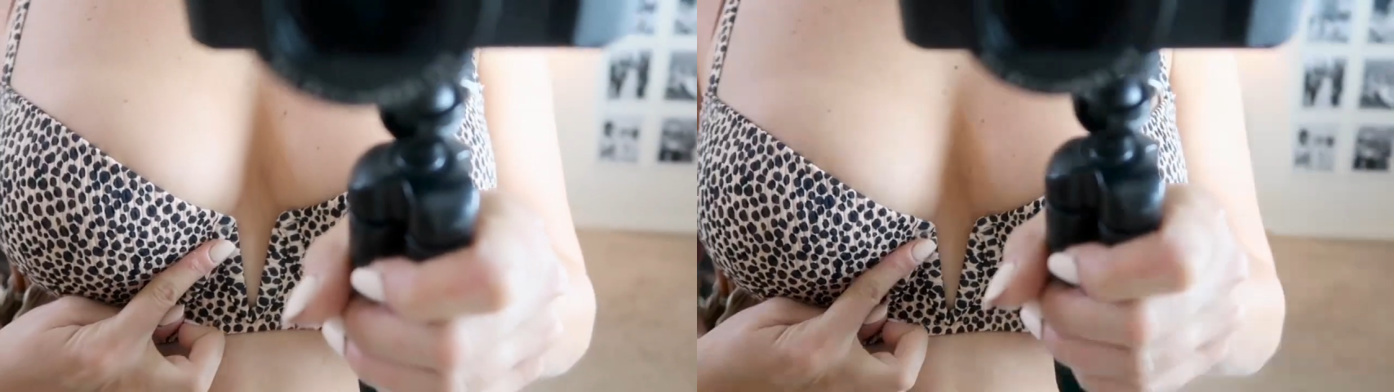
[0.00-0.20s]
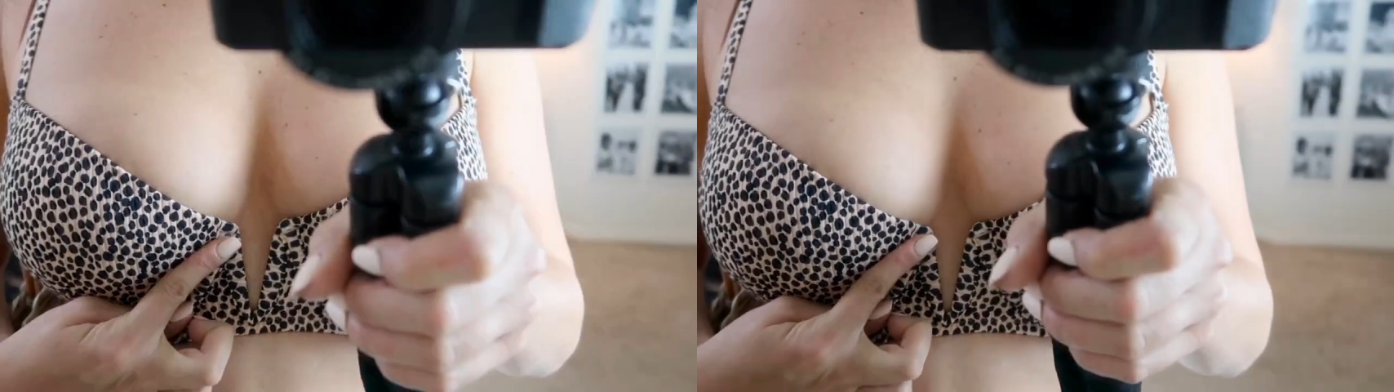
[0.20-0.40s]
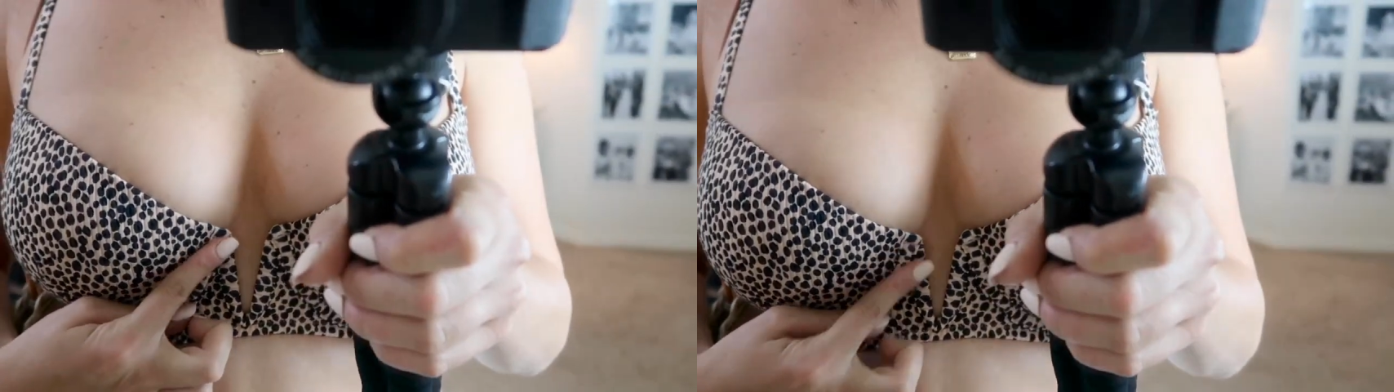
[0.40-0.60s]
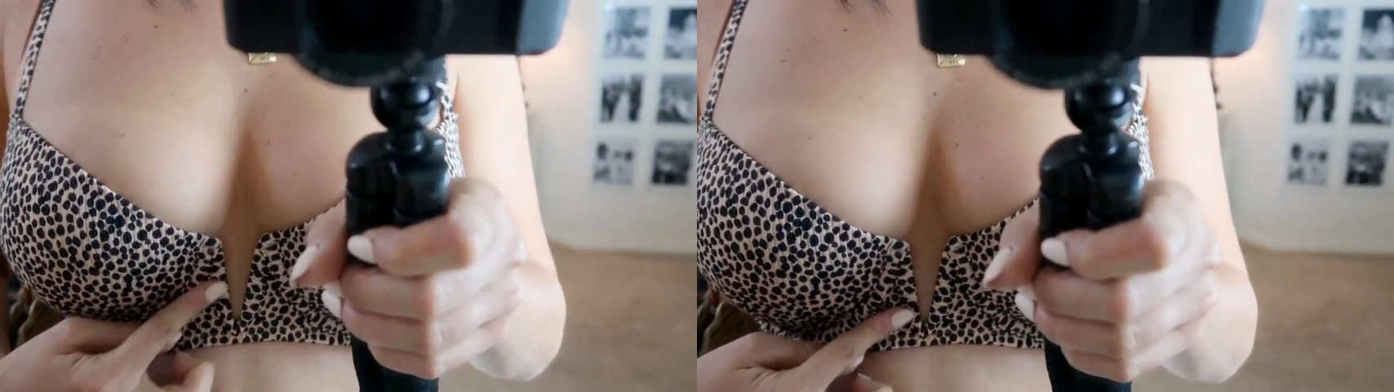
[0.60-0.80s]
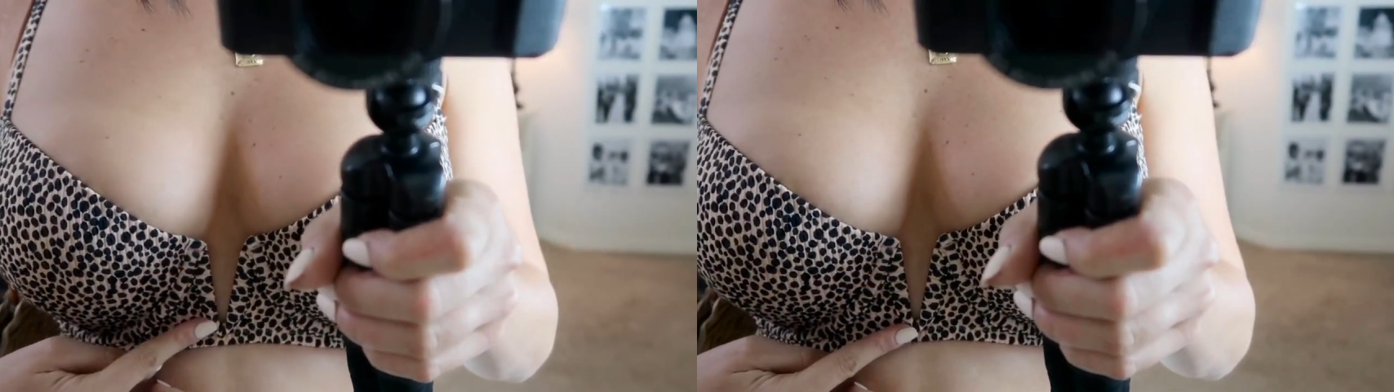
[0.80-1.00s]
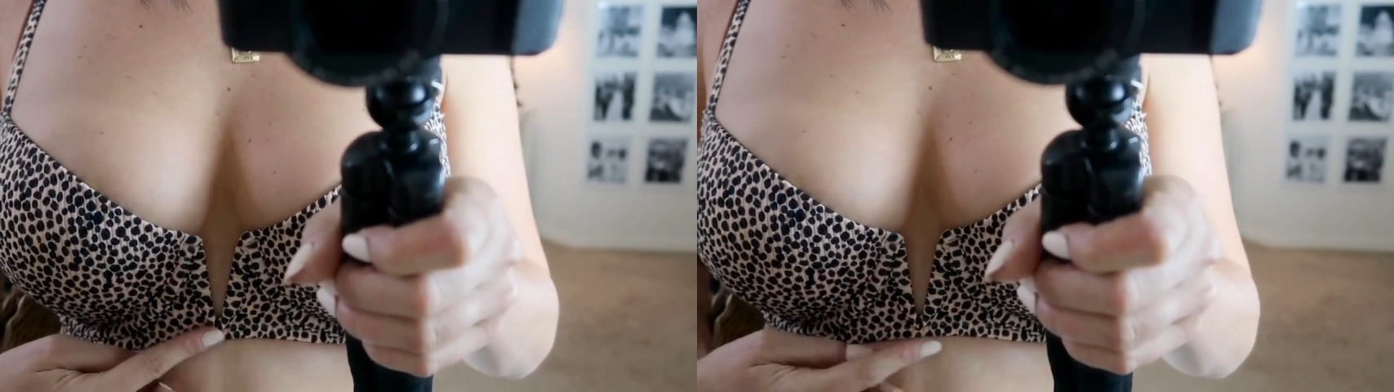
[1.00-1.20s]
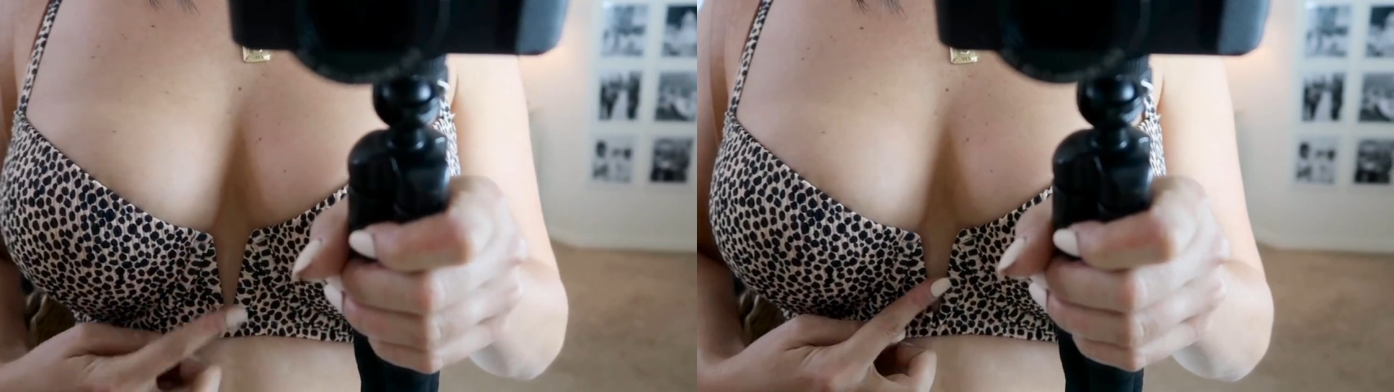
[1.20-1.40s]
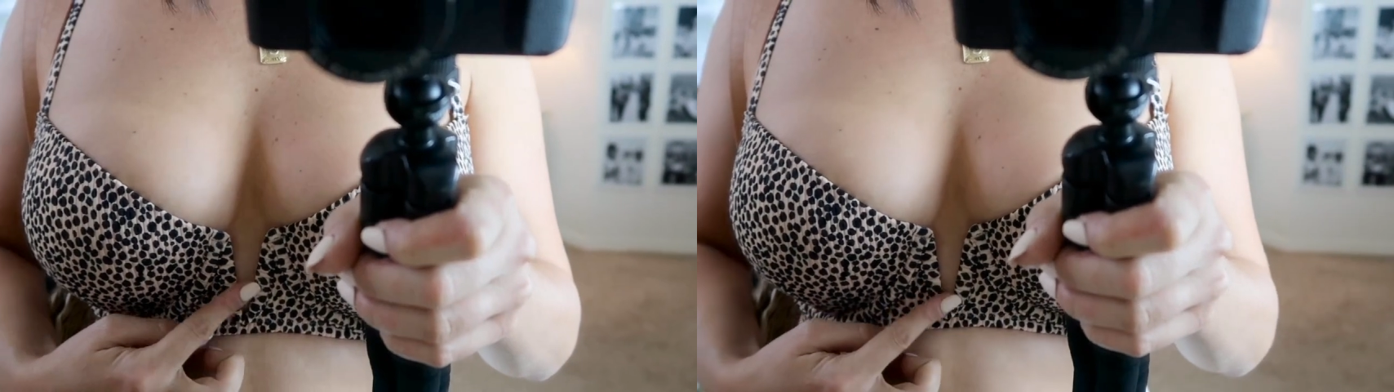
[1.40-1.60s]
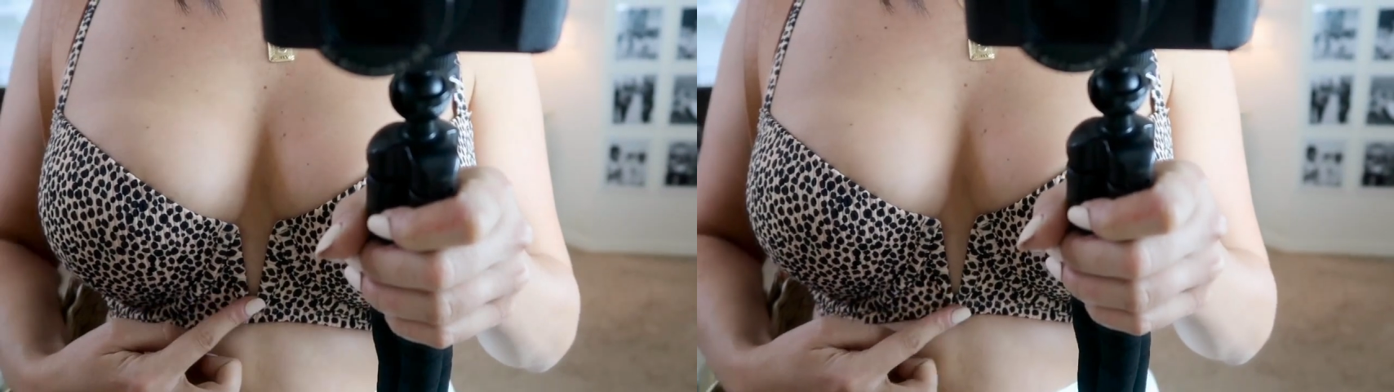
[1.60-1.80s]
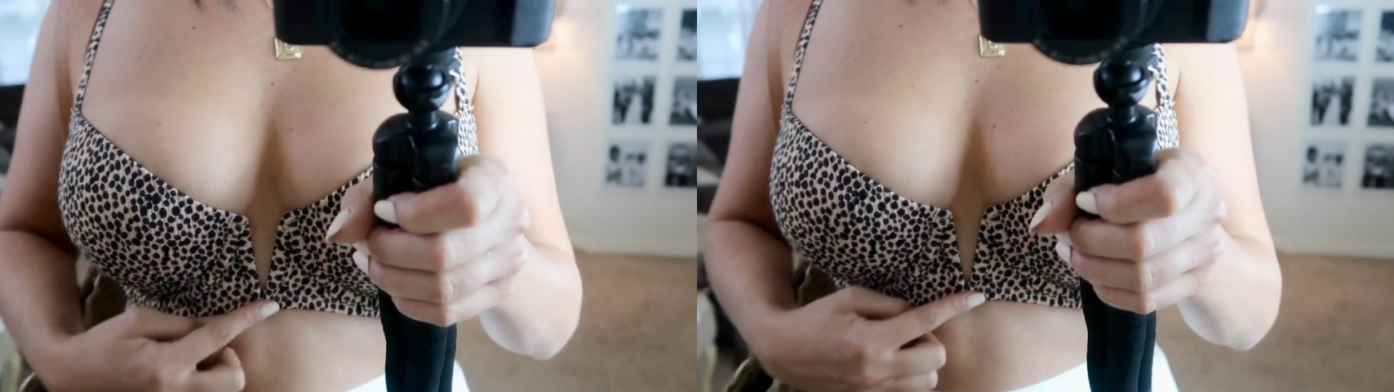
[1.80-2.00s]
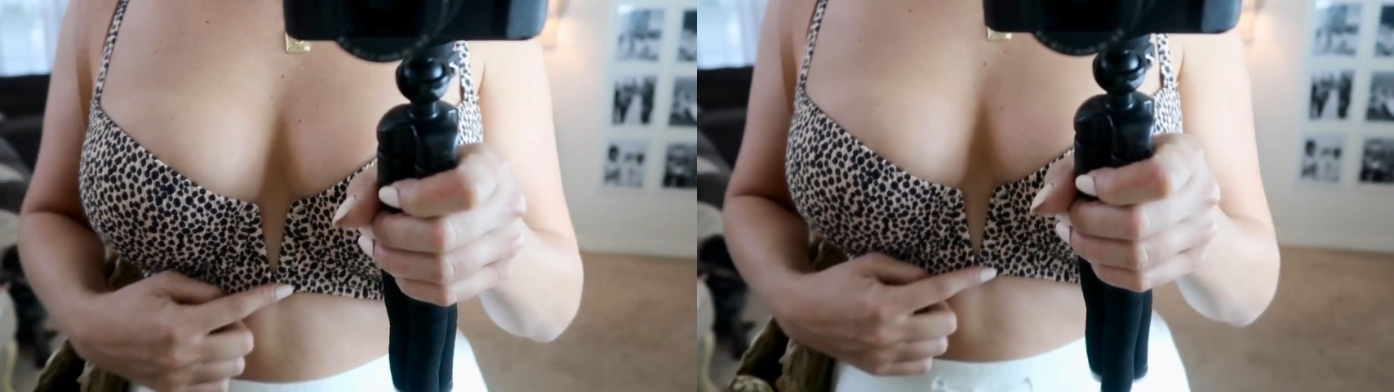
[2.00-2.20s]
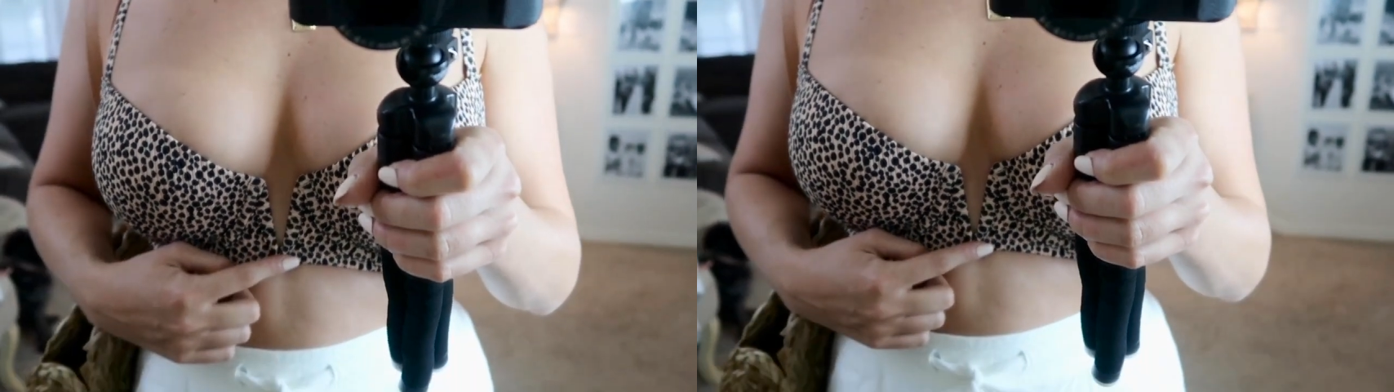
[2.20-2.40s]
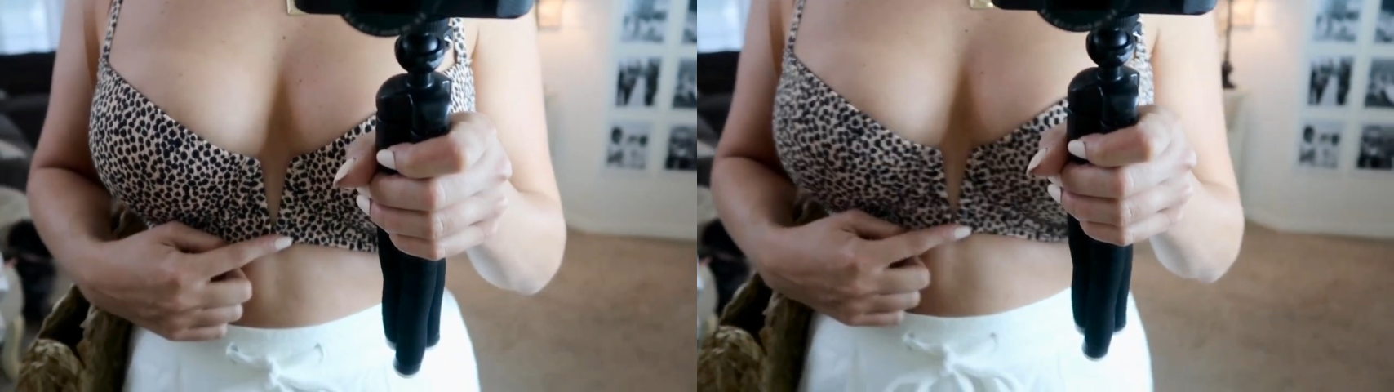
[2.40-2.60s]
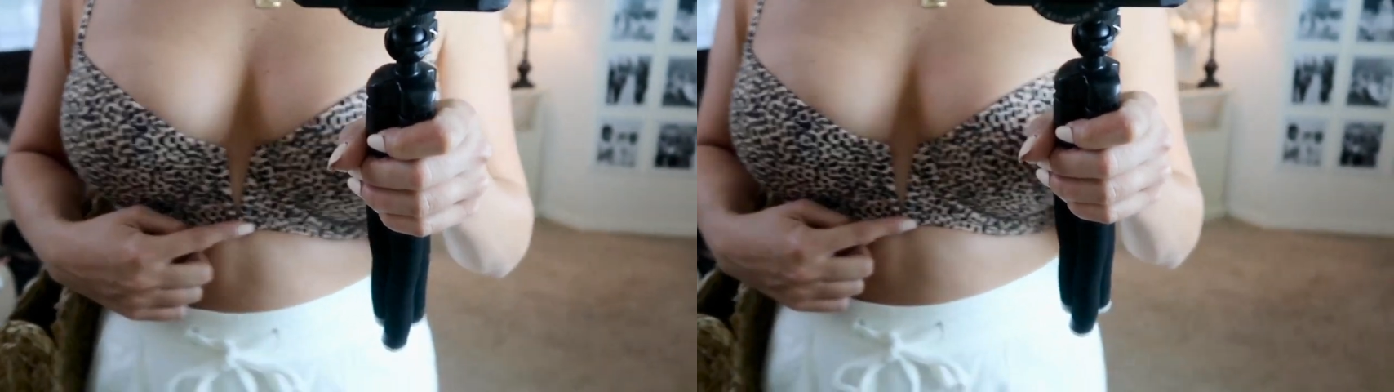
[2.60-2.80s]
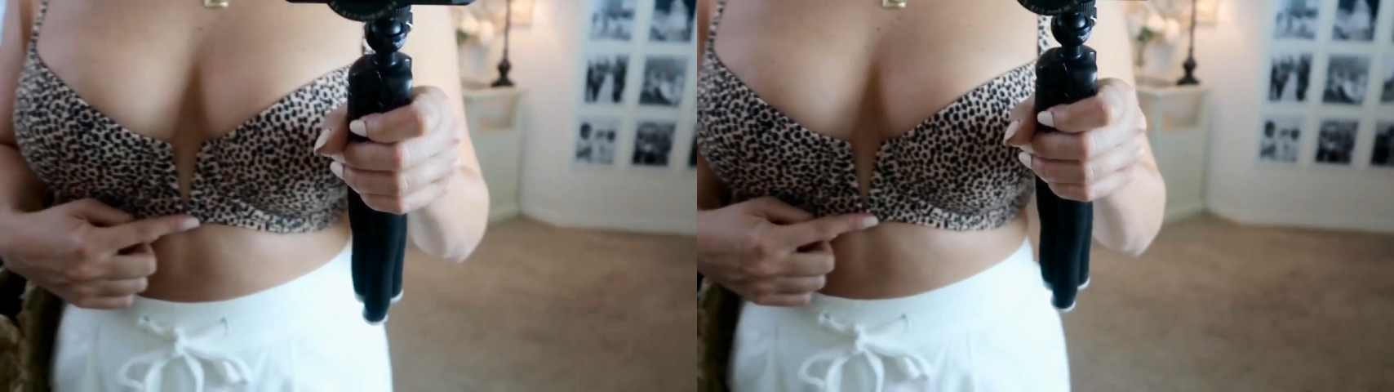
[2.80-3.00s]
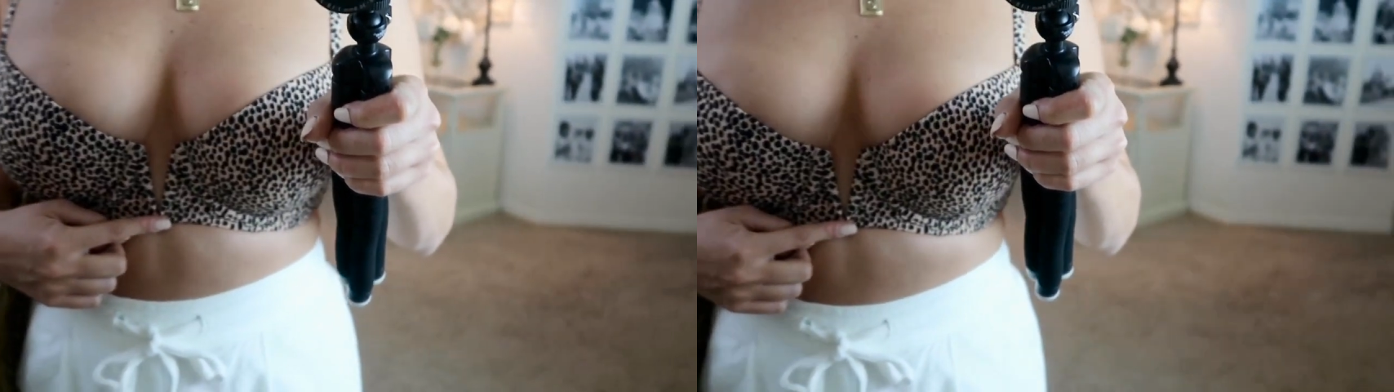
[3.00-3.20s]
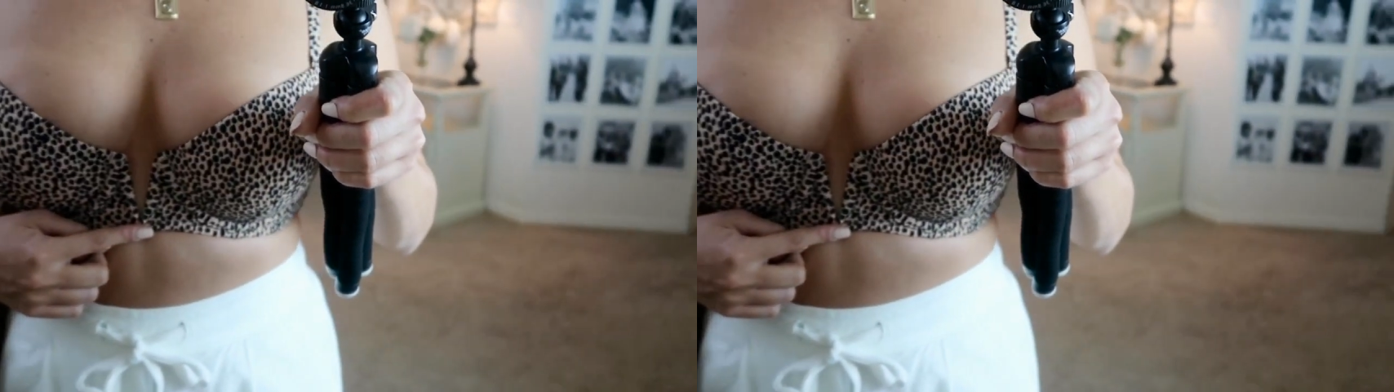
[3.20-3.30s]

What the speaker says: Nobody's mouth can be seen.